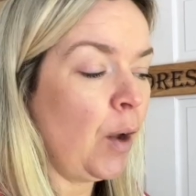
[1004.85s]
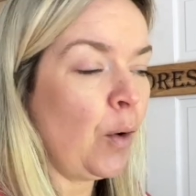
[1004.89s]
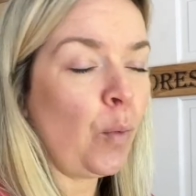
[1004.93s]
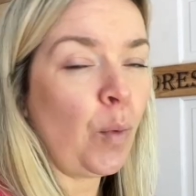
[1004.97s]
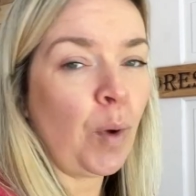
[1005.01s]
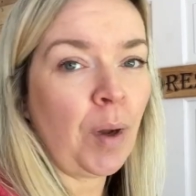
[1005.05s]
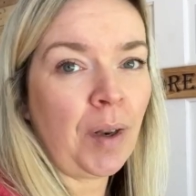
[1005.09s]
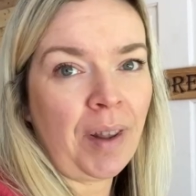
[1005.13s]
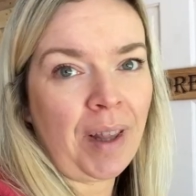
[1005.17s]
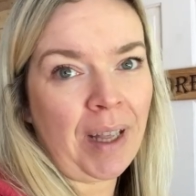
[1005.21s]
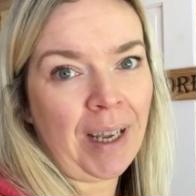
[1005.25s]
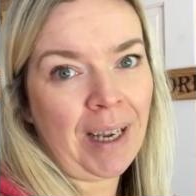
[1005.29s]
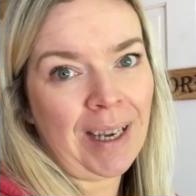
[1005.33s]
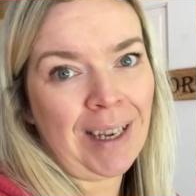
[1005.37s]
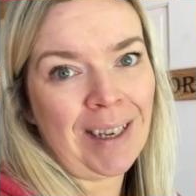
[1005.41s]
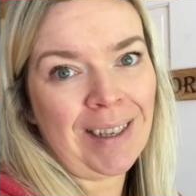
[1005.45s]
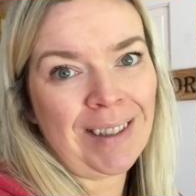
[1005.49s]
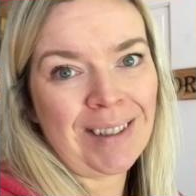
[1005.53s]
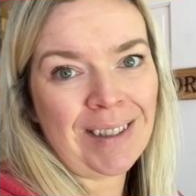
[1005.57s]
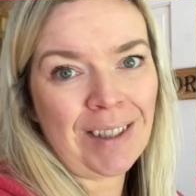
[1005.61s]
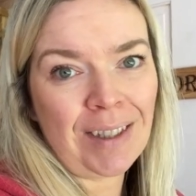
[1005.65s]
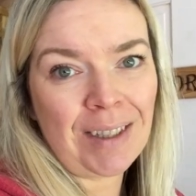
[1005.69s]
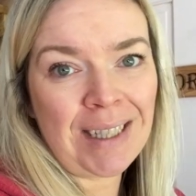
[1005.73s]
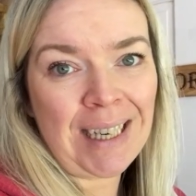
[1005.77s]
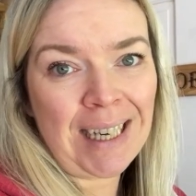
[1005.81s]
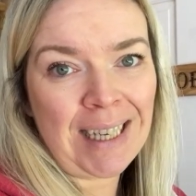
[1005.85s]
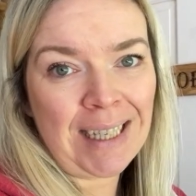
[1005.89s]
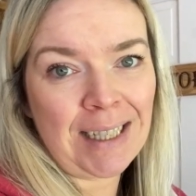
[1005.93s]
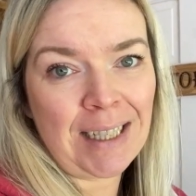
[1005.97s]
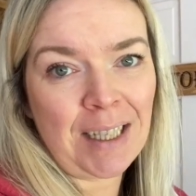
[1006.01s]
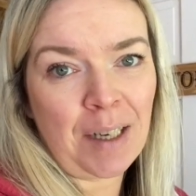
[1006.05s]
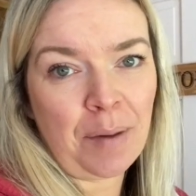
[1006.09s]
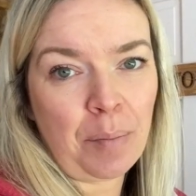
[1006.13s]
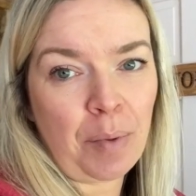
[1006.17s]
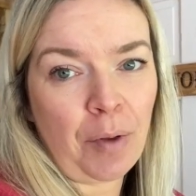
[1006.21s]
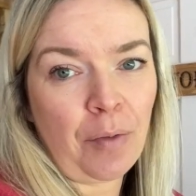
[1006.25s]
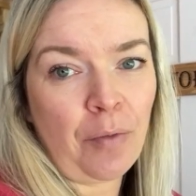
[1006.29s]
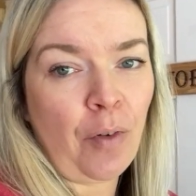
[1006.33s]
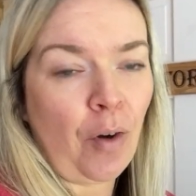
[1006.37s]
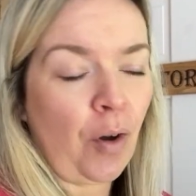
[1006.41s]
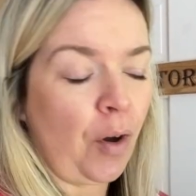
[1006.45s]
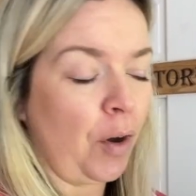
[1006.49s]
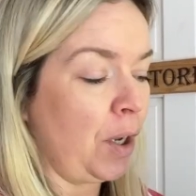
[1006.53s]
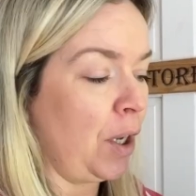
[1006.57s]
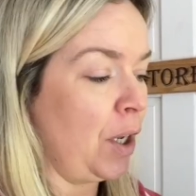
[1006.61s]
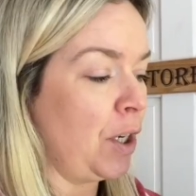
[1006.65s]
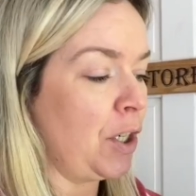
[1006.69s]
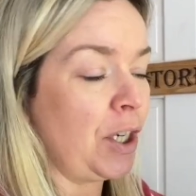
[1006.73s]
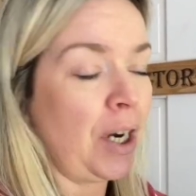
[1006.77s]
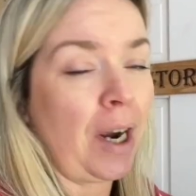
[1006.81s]
One thing is, taste it before
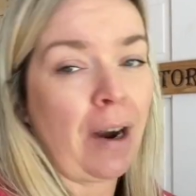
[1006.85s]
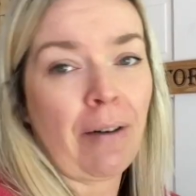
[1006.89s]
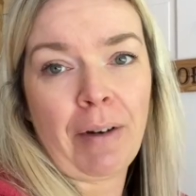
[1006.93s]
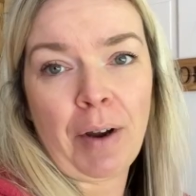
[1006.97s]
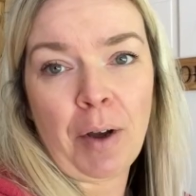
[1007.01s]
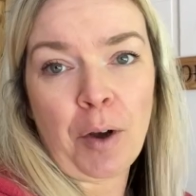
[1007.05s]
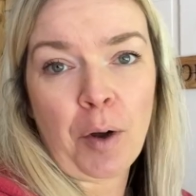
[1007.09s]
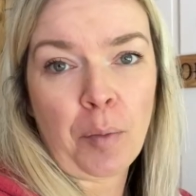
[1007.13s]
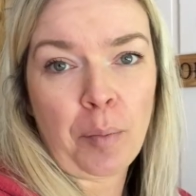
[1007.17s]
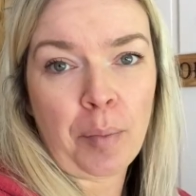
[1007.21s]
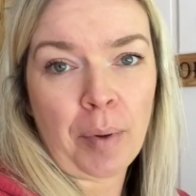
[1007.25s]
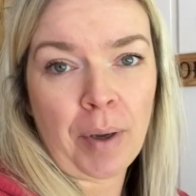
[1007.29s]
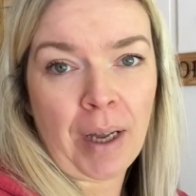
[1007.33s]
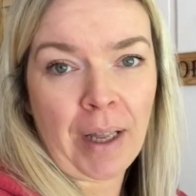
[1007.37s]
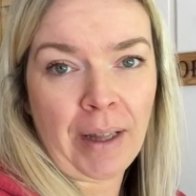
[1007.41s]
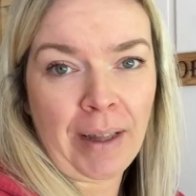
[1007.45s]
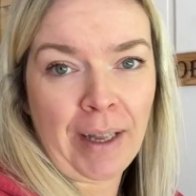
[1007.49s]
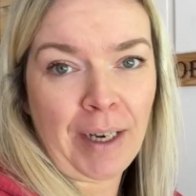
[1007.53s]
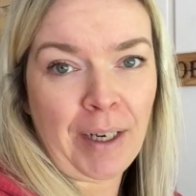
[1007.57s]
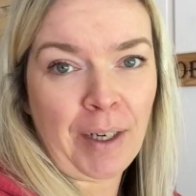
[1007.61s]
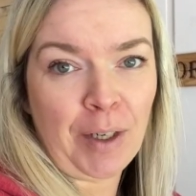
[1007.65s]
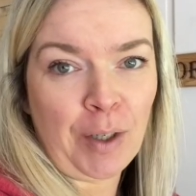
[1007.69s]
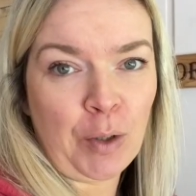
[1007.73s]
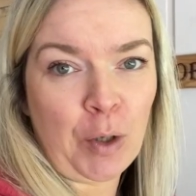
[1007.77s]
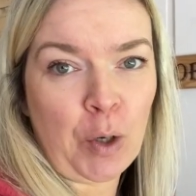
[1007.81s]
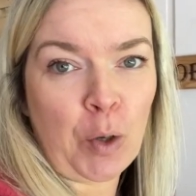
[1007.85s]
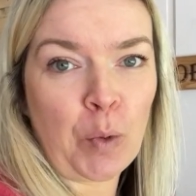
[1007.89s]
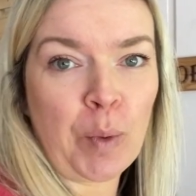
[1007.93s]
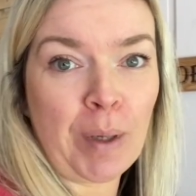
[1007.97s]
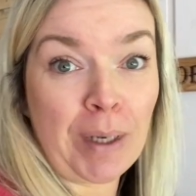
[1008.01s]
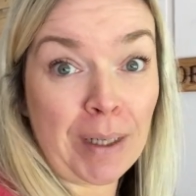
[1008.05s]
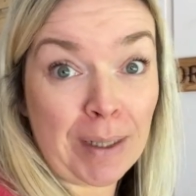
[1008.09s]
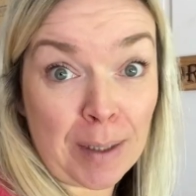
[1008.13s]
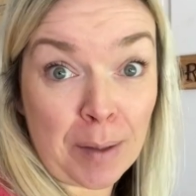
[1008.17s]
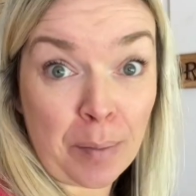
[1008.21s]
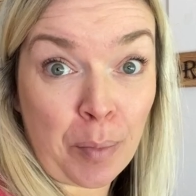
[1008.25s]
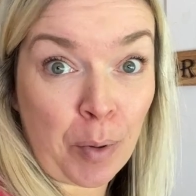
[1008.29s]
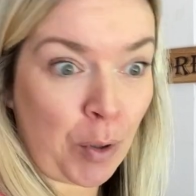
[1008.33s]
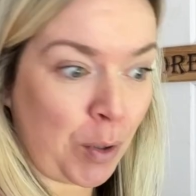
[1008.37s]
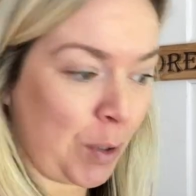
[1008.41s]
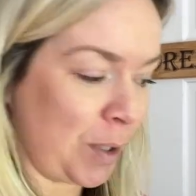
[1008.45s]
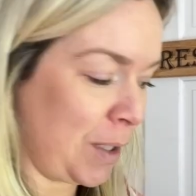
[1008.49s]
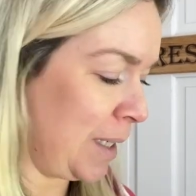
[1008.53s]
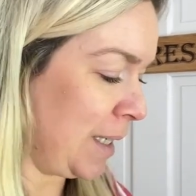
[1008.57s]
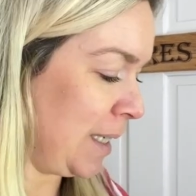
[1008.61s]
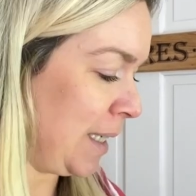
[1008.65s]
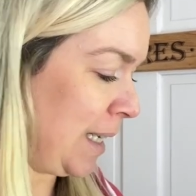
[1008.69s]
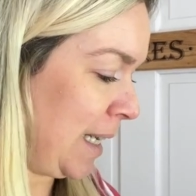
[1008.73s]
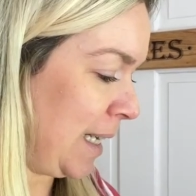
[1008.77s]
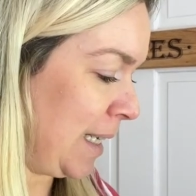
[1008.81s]
you jar it up, and then you'll know what it's supposed
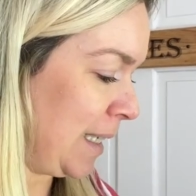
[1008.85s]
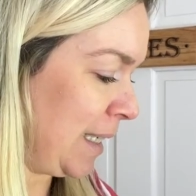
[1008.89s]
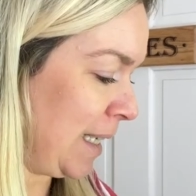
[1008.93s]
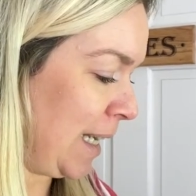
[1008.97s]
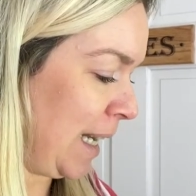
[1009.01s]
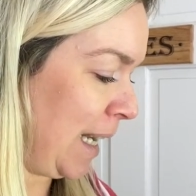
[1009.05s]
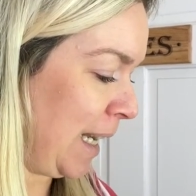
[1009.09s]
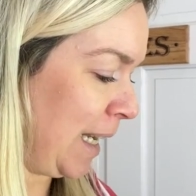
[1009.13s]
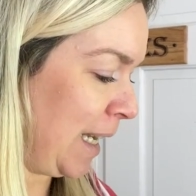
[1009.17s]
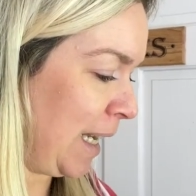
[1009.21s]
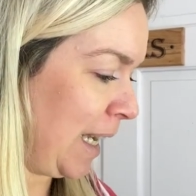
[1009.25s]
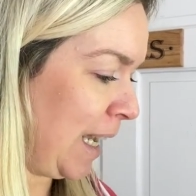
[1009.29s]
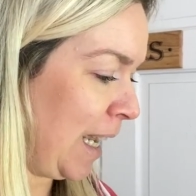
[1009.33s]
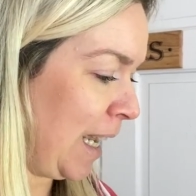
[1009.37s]
to taste like.